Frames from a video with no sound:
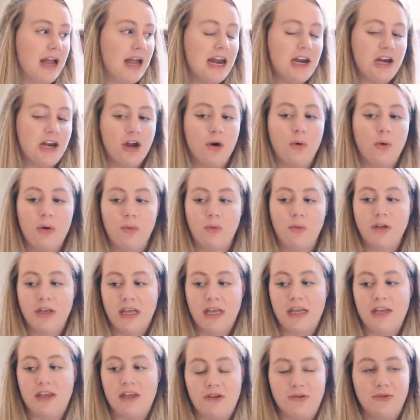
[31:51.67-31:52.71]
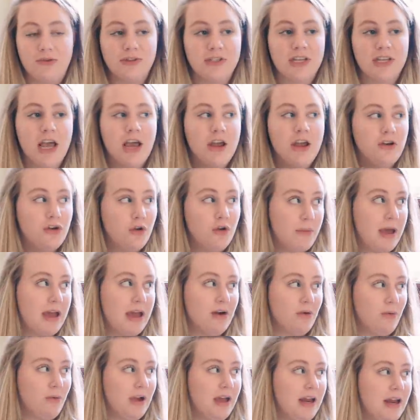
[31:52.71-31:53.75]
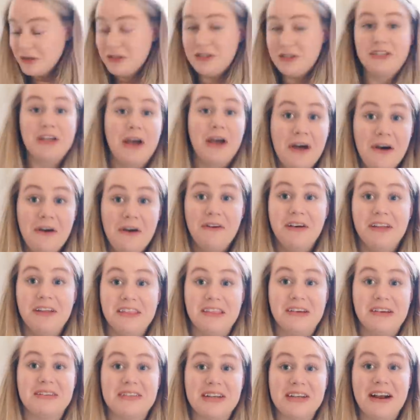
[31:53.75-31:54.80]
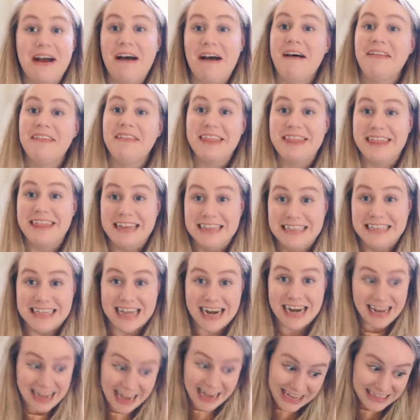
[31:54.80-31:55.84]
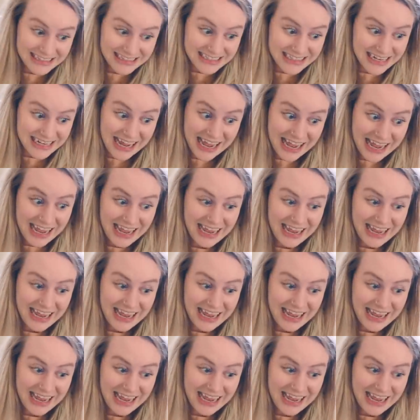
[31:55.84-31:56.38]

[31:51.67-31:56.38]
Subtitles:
I know it will get used no matter what. So those are all the things that I got today.